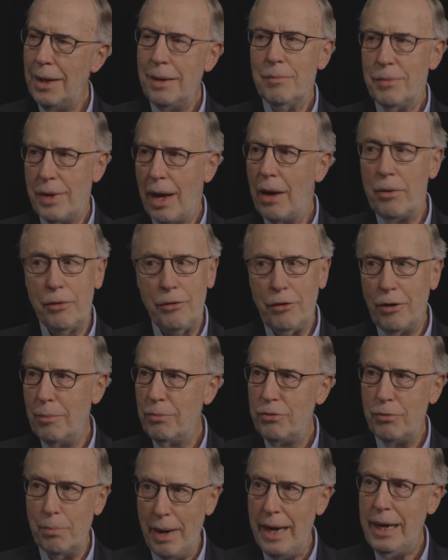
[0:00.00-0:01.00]
Donald
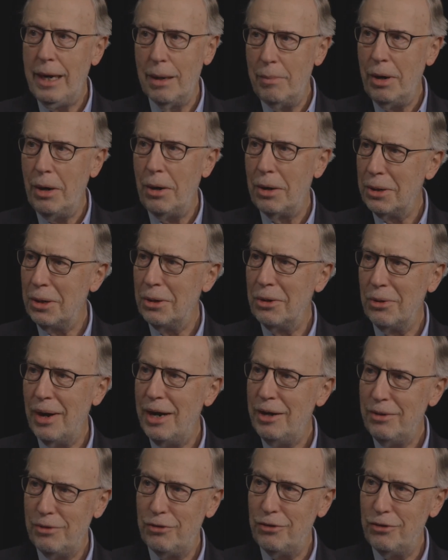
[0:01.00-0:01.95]
Trump's "Make America Great"